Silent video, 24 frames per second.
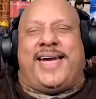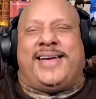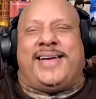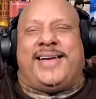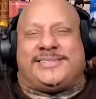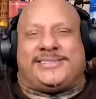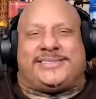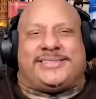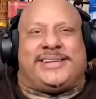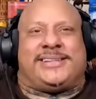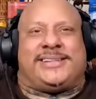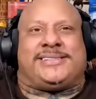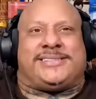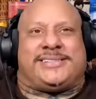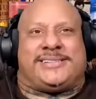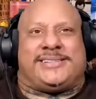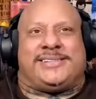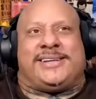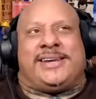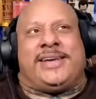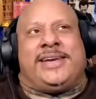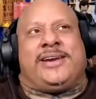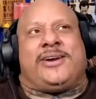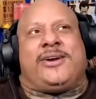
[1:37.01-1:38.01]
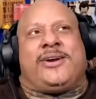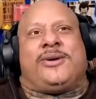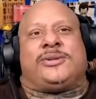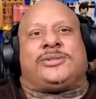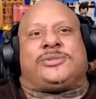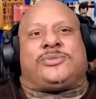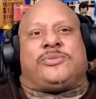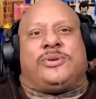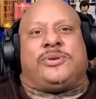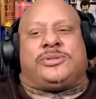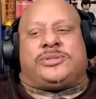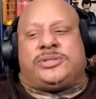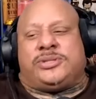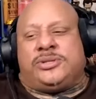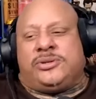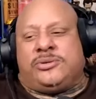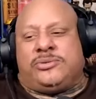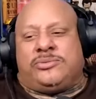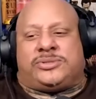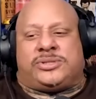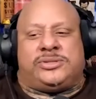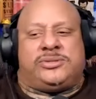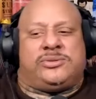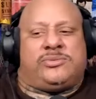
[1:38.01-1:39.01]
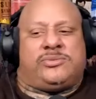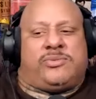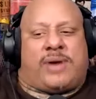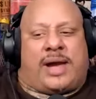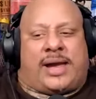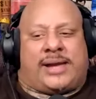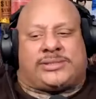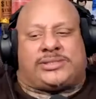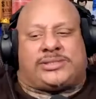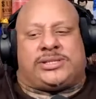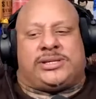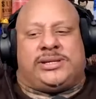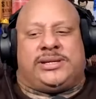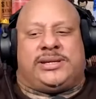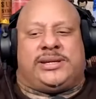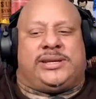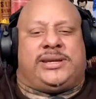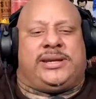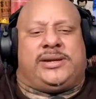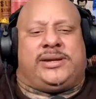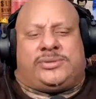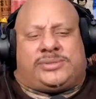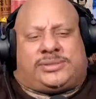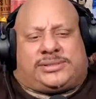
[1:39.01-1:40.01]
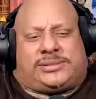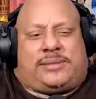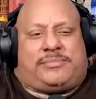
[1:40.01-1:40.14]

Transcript: And he goes, "Well, do you do you watch it?" And he goes,